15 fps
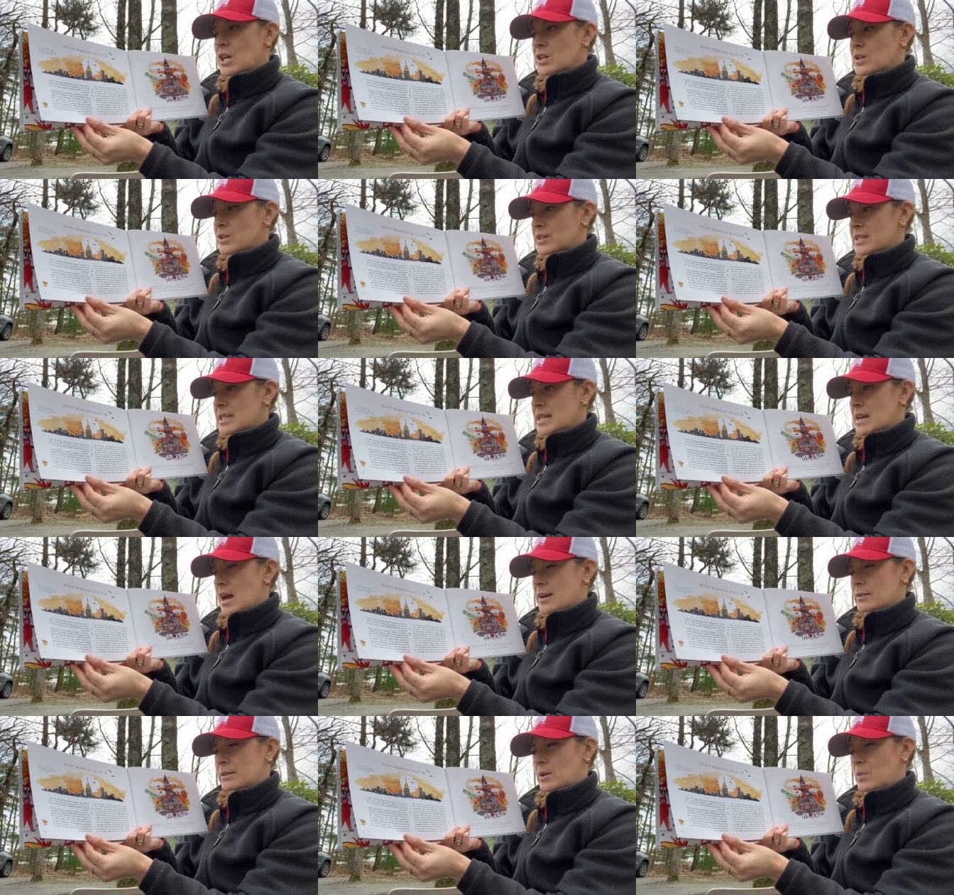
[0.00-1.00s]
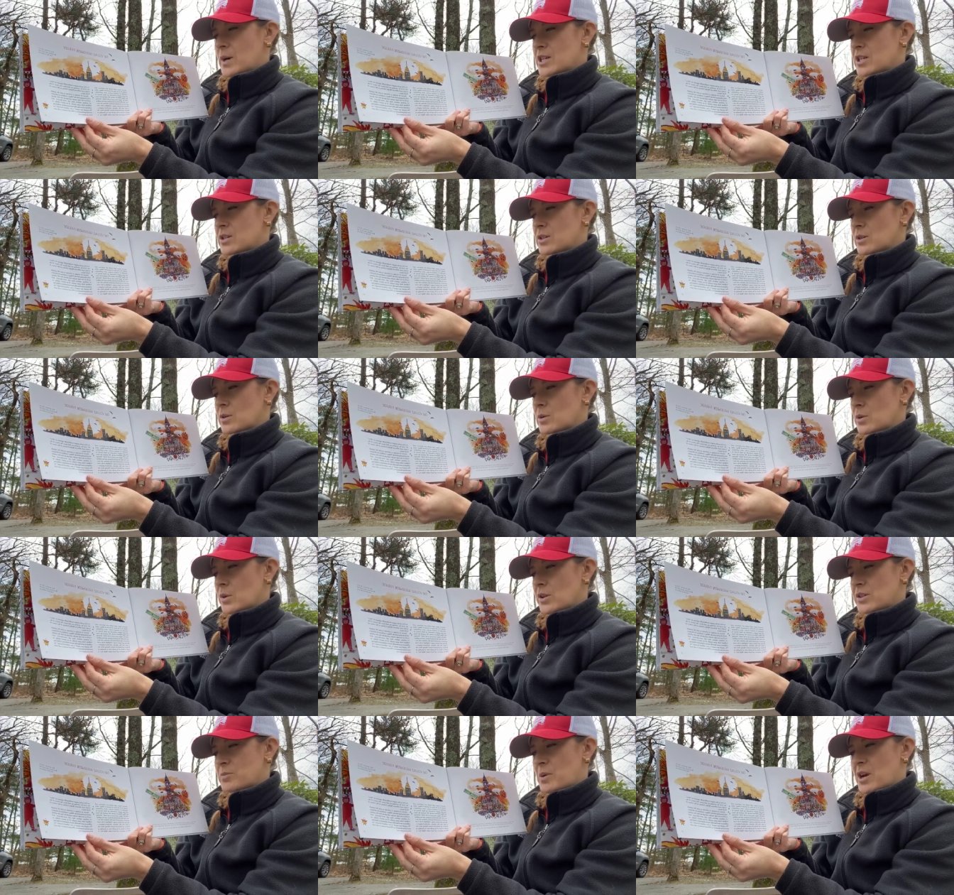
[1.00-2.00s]
you'll see not only witches and
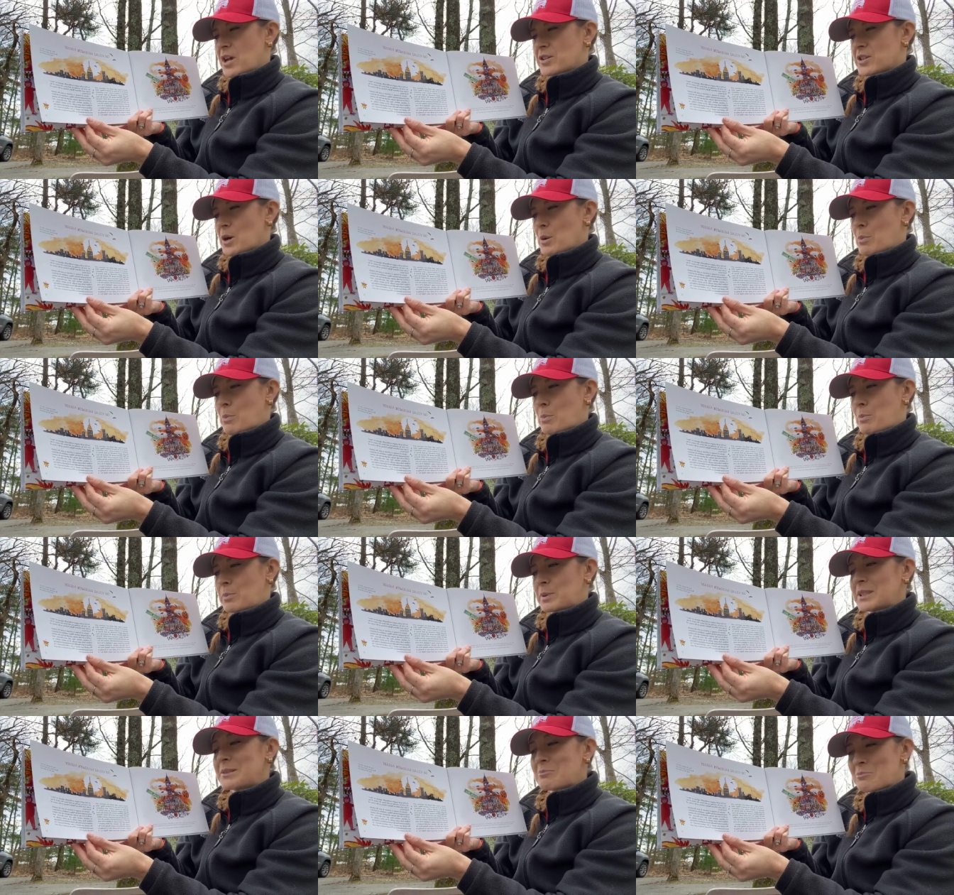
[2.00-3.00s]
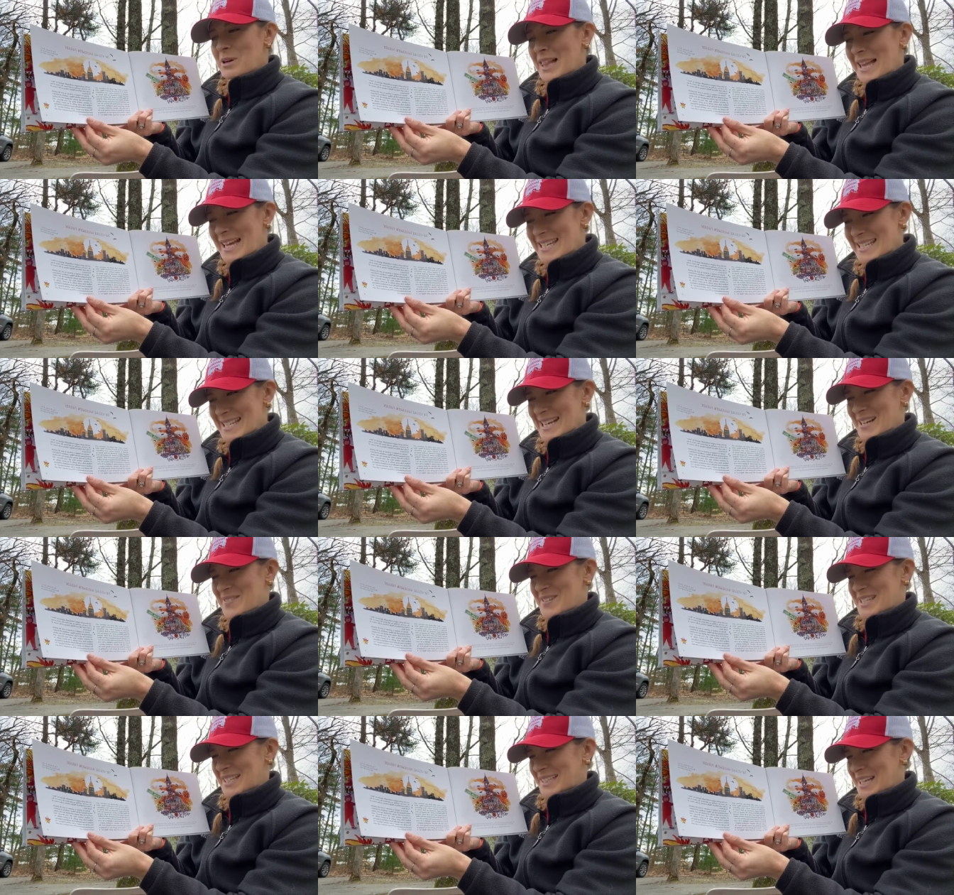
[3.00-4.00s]
ghouls, but also plenty of
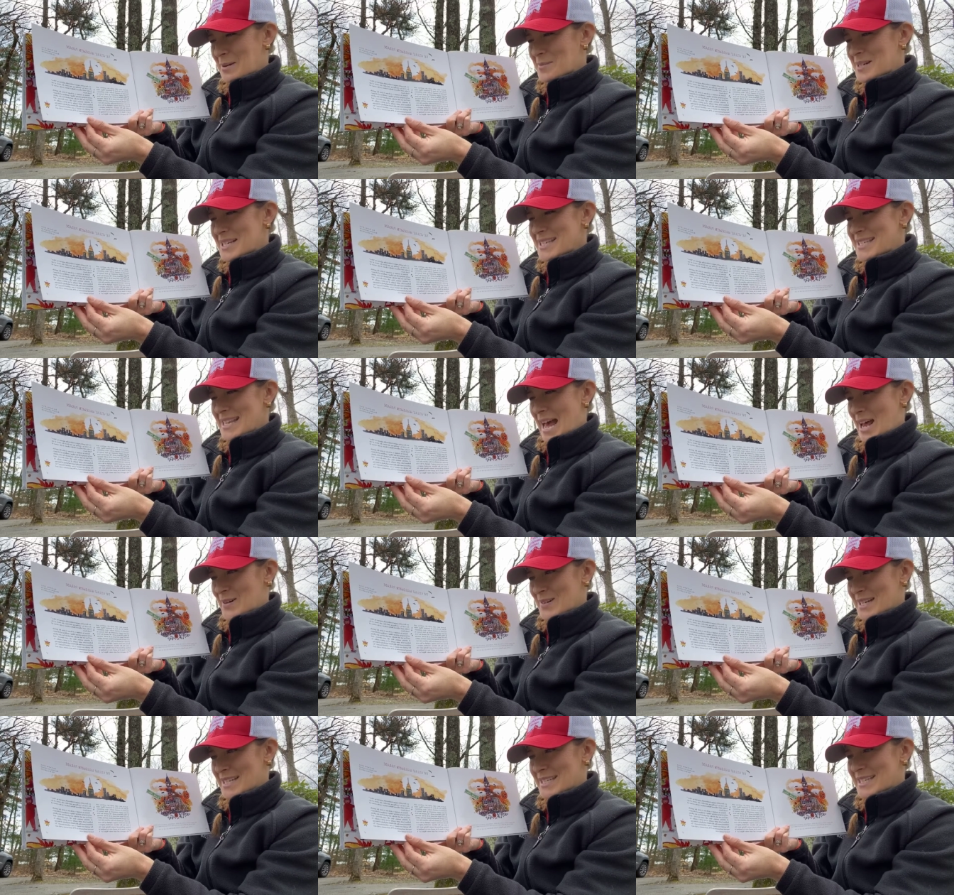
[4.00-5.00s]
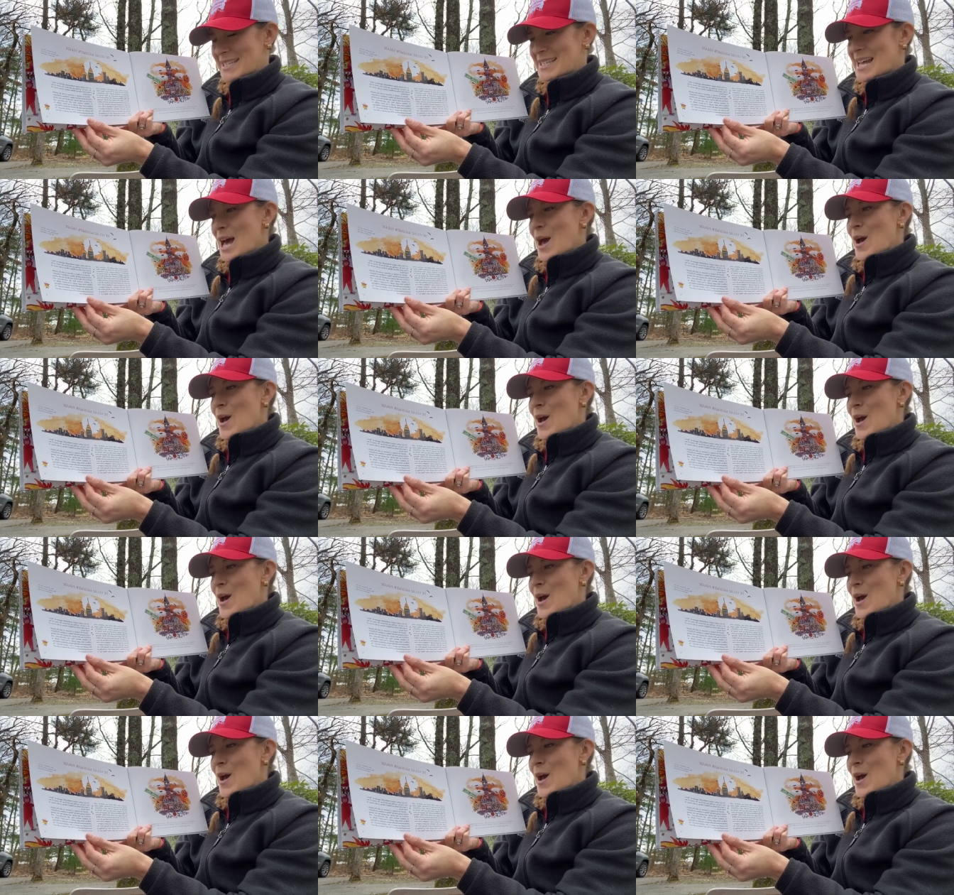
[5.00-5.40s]
celebrity satirists,